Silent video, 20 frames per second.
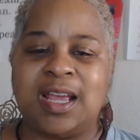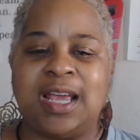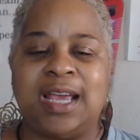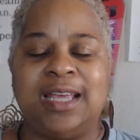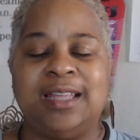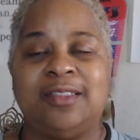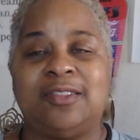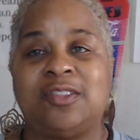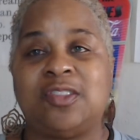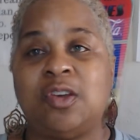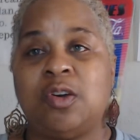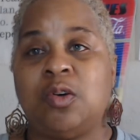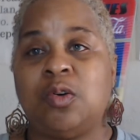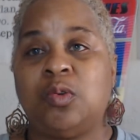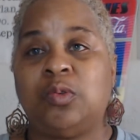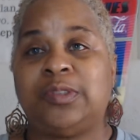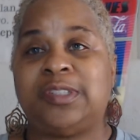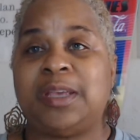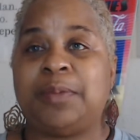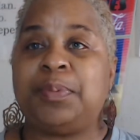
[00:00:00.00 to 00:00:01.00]
And
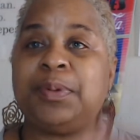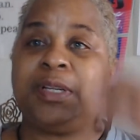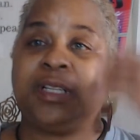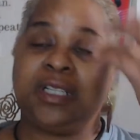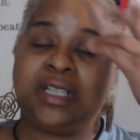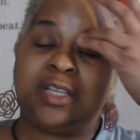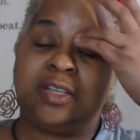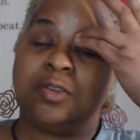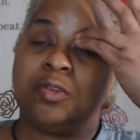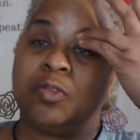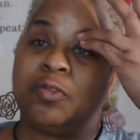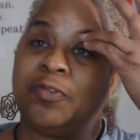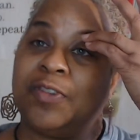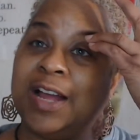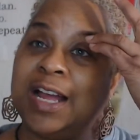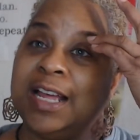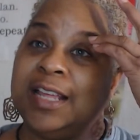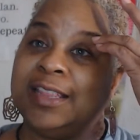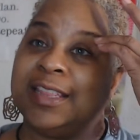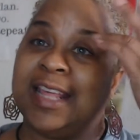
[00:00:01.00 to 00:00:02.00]
so typically you'll
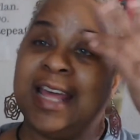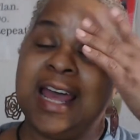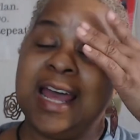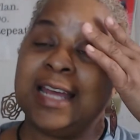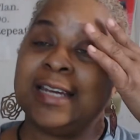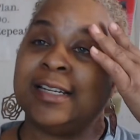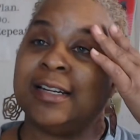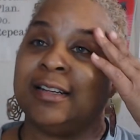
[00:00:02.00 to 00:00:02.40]
find that